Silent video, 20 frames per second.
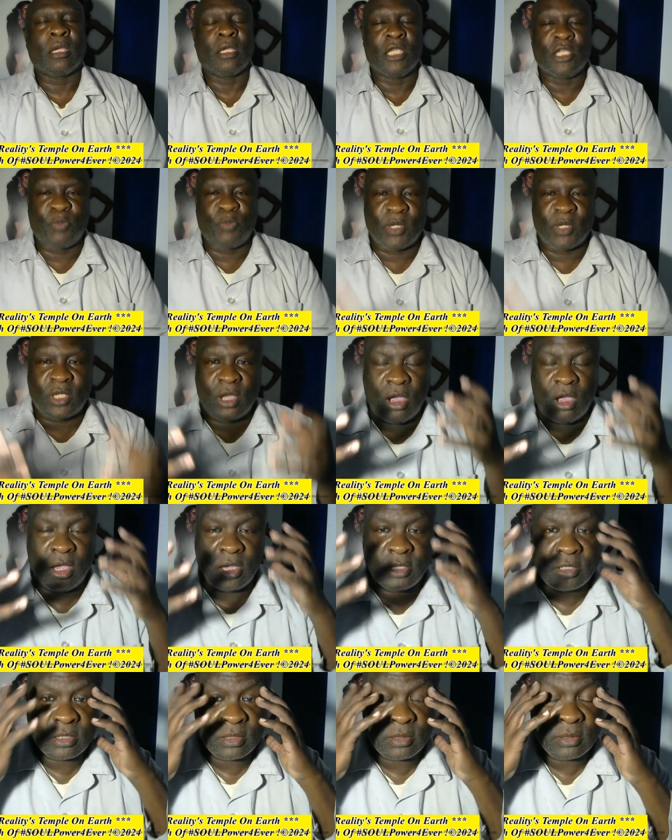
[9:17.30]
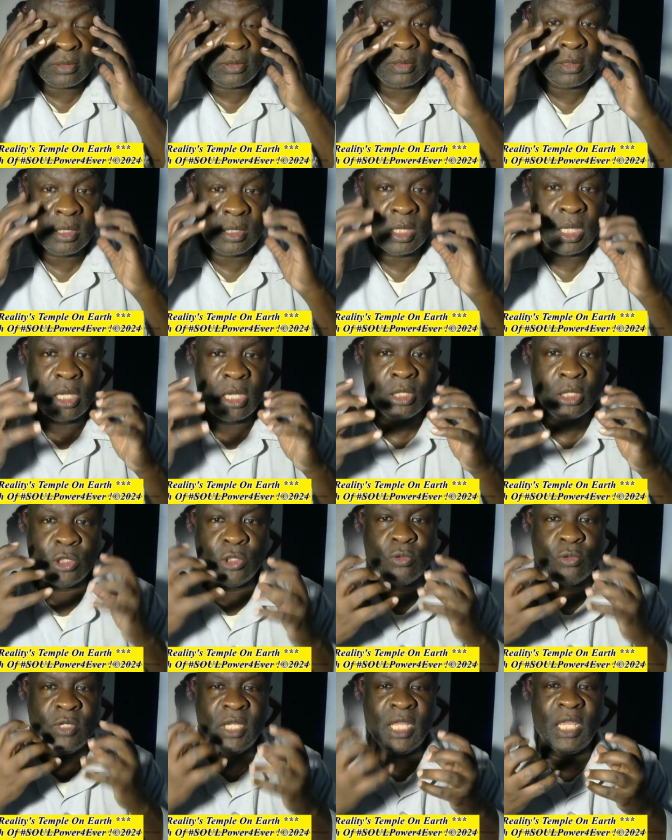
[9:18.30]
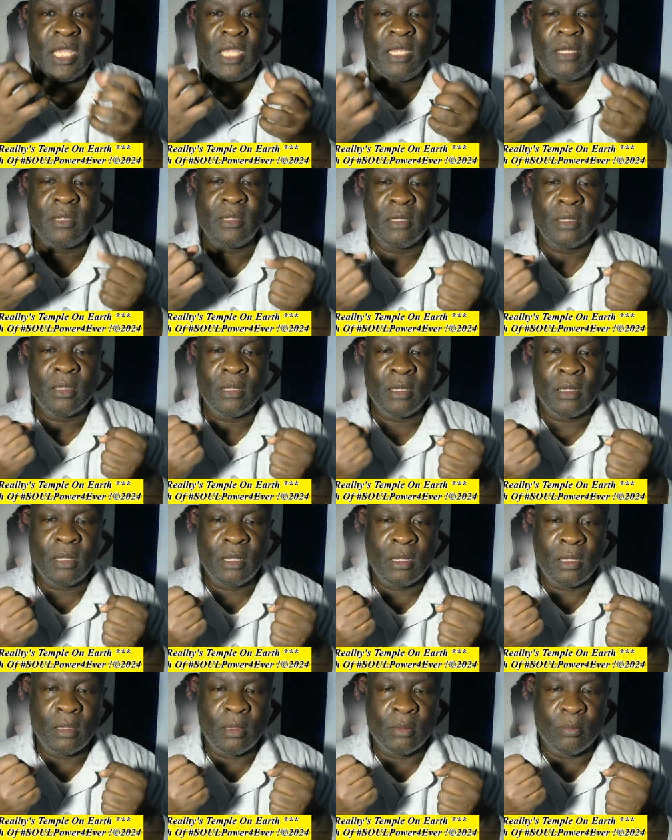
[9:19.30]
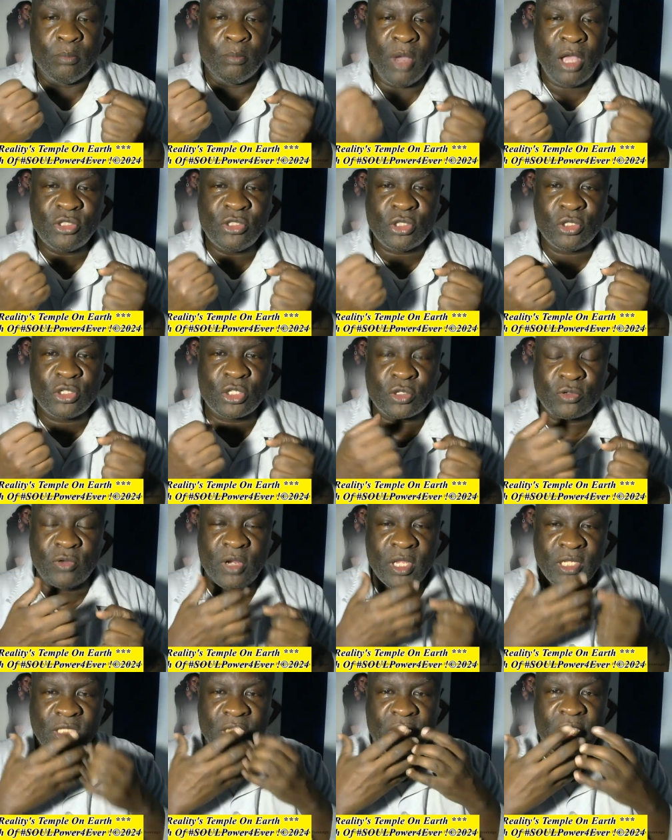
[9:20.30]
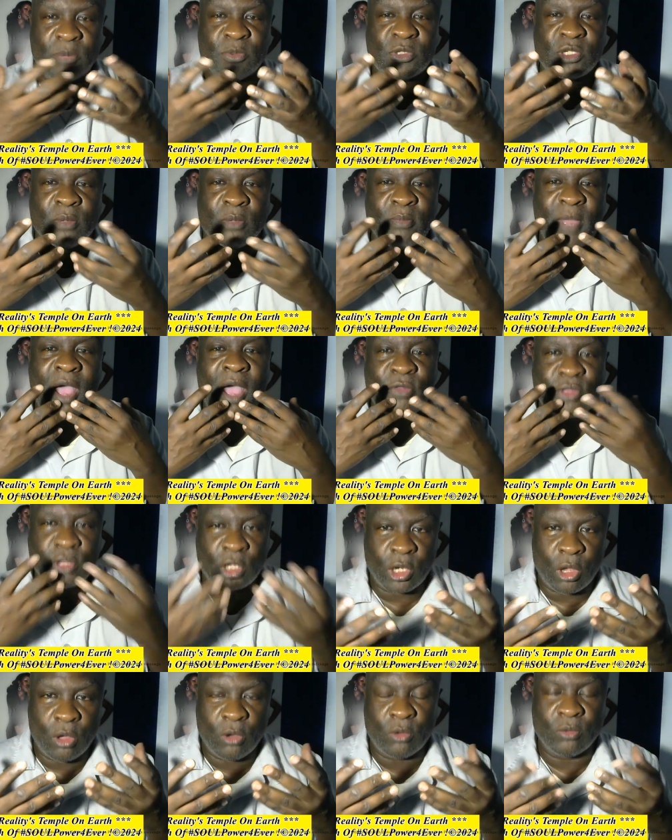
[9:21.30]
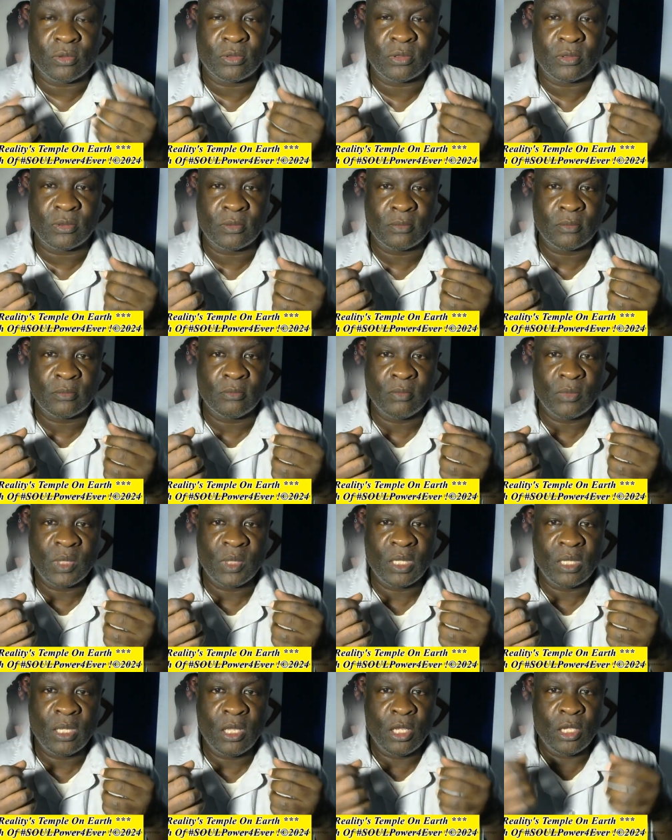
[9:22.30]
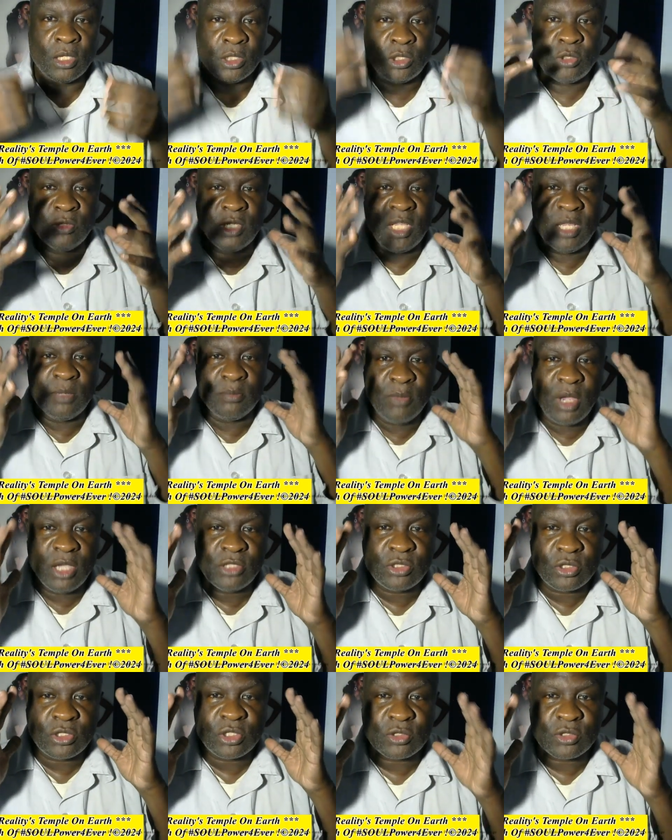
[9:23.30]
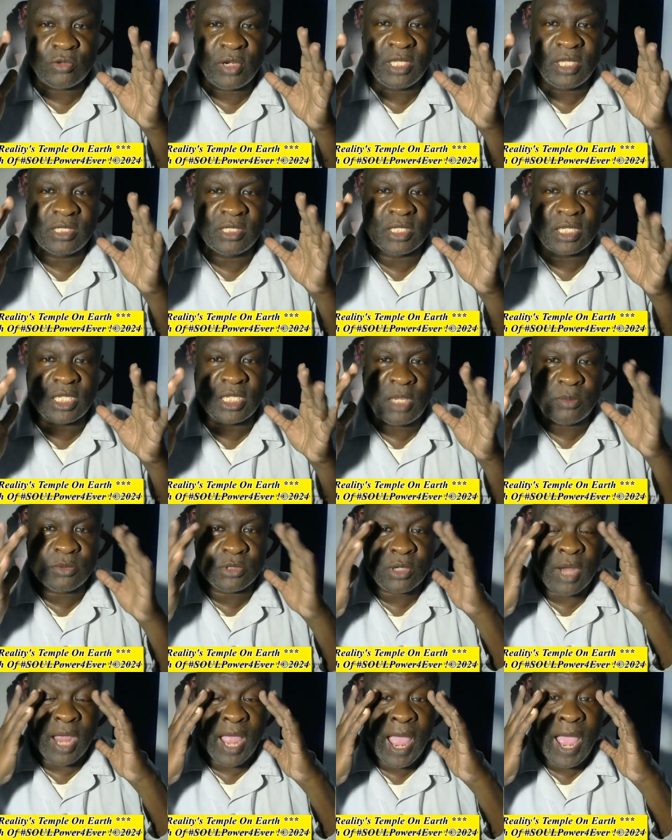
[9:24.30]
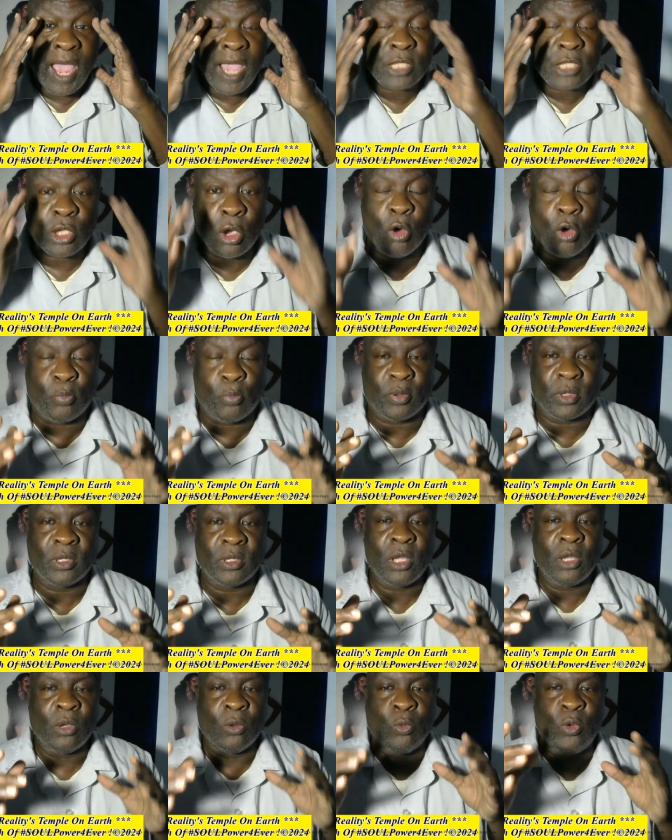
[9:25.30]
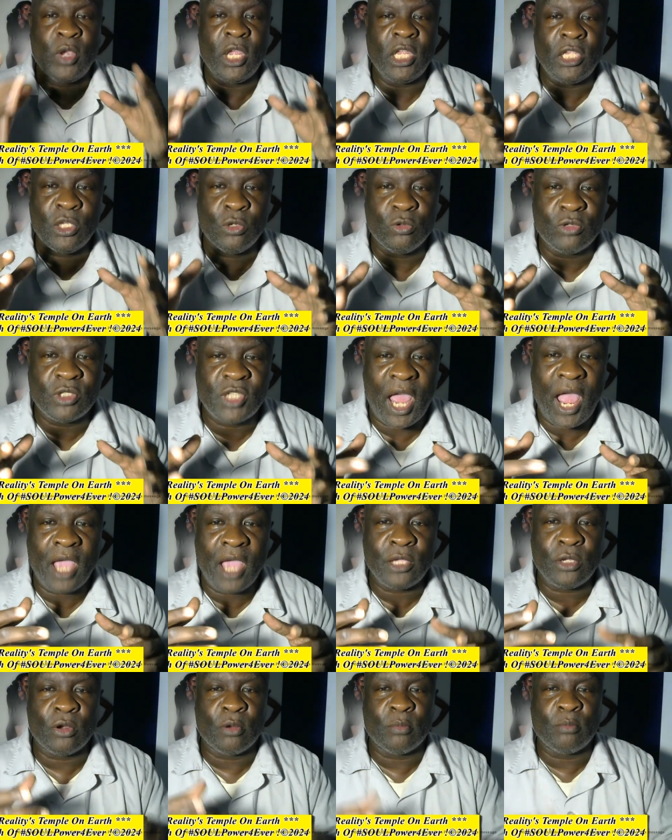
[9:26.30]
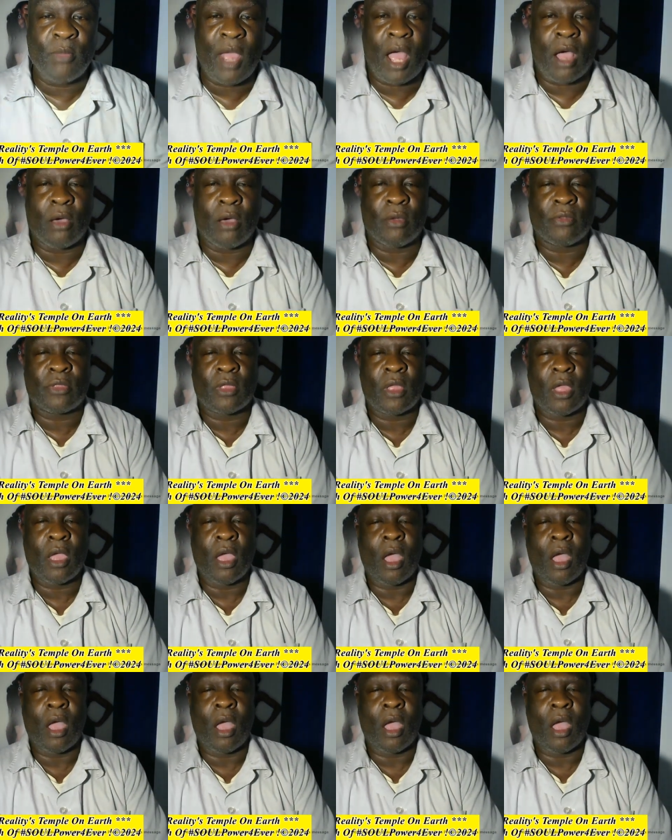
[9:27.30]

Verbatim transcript: is because you need muscle strength to keep your mouth closed. You need muscle strength to keep your eyes open. When you die, your mouth.